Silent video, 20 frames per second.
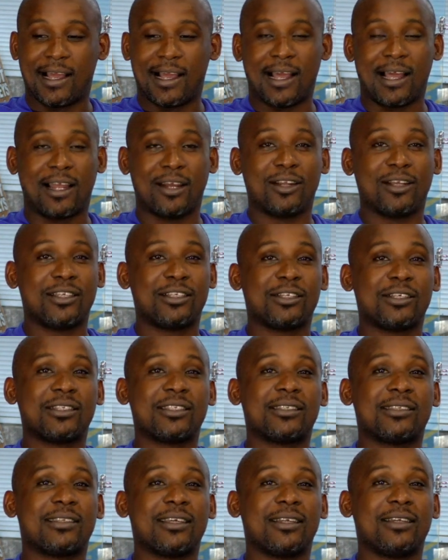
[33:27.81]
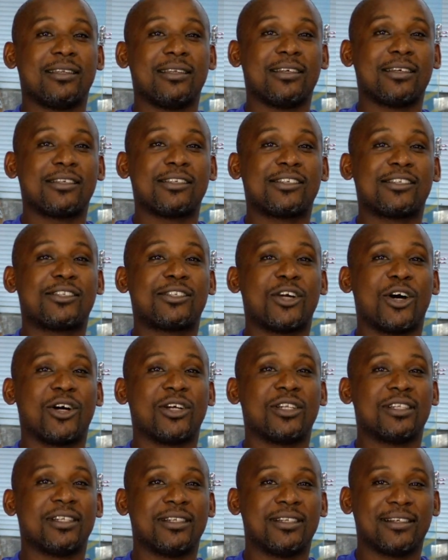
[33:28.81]
And I just stayed there,
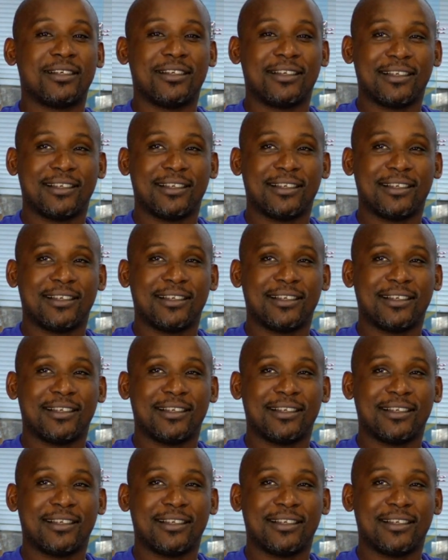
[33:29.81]
stunned.